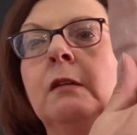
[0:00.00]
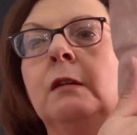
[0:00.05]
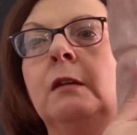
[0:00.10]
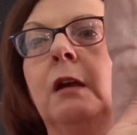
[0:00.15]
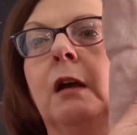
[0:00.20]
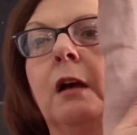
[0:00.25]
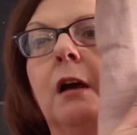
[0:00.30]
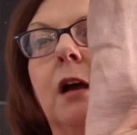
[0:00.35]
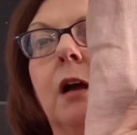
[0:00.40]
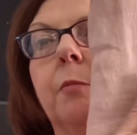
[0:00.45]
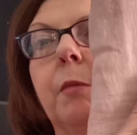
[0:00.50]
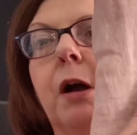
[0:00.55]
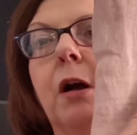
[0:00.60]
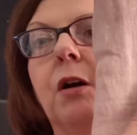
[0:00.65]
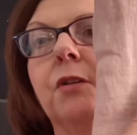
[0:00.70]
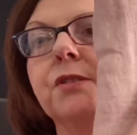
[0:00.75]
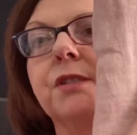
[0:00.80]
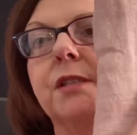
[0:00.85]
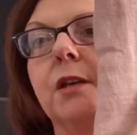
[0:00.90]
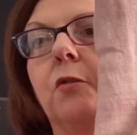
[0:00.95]
I
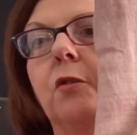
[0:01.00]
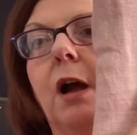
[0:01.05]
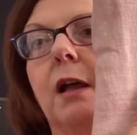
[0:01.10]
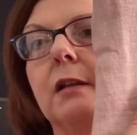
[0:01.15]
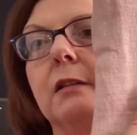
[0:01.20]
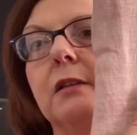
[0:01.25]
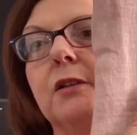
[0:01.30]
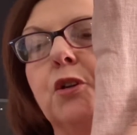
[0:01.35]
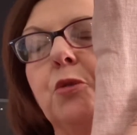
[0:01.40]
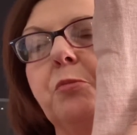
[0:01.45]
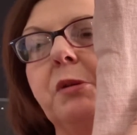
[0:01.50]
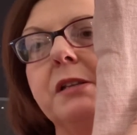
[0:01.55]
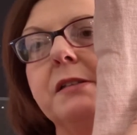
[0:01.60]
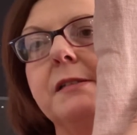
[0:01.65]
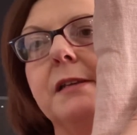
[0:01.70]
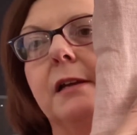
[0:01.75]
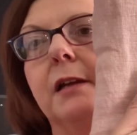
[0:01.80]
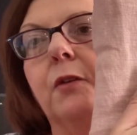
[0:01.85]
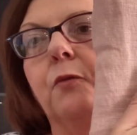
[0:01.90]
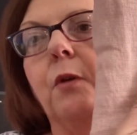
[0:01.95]
also got a little bit
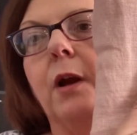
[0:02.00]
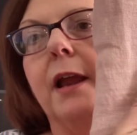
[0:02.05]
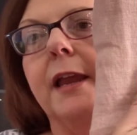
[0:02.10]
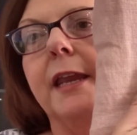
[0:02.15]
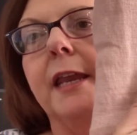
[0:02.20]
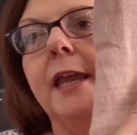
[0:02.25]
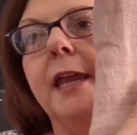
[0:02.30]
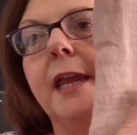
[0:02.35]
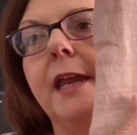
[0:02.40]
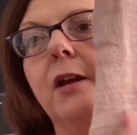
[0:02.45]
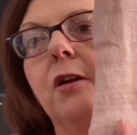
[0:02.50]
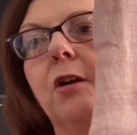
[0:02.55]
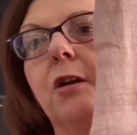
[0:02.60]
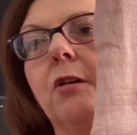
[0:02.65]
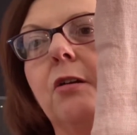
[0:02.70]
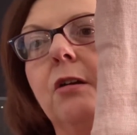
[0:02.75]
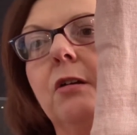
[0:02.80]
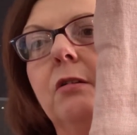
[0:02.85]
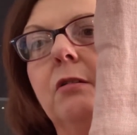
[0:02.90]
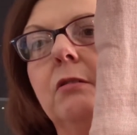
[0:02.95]
done right here,